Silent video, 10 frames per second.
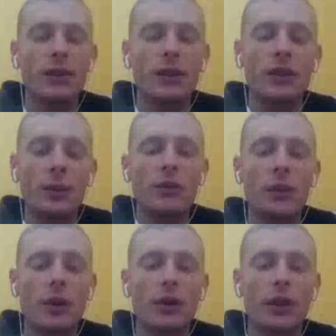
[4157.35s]
We saw before
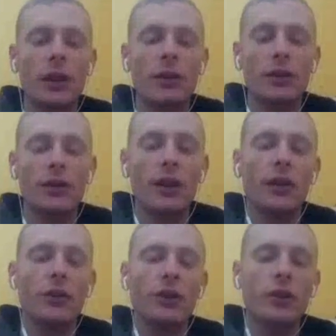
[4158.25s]
we were doing like 110
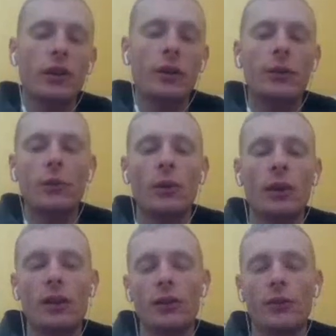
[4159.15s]
or so, and now we're doing more like
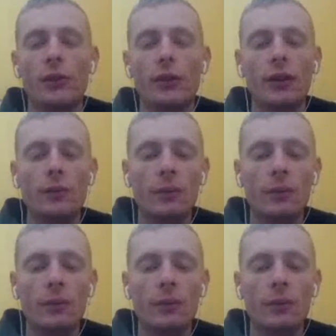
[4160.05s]
130.